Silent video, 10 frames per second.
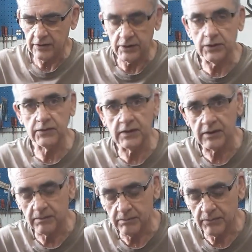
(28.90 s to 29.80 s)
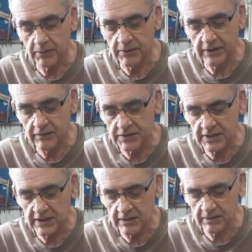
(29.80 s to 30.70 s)
You've probably never
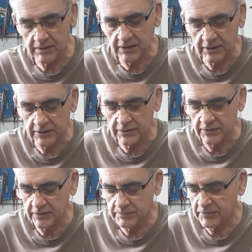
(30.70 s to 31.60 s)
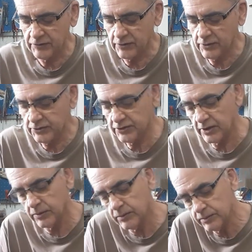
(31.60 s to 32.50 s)
seen it done before,
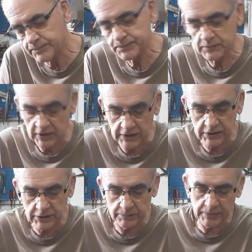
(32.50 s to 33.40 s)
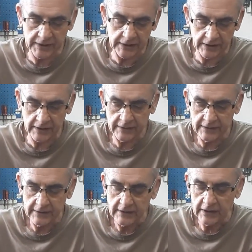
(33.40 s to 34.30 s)
so it should be an
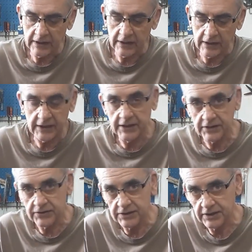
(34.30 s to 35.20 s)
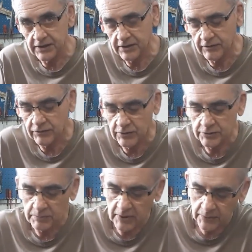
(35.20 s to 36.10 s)
interesting thing for us
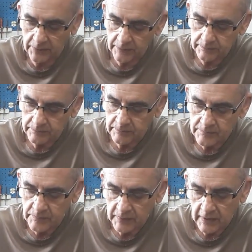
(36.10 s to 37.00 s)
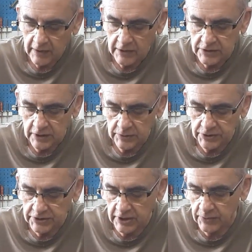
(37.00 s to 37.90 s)
both. So
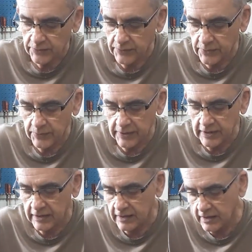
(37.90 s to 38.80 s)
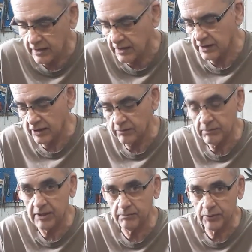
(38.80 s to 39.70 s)
just to go through the
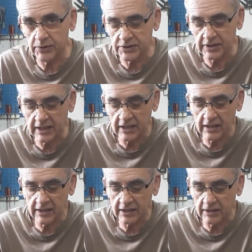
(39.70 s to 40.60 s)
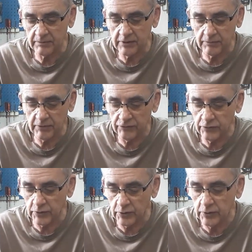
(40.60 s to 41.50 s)
main points again, like I did
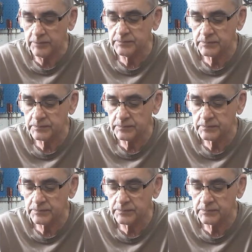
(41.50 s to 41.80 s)
before,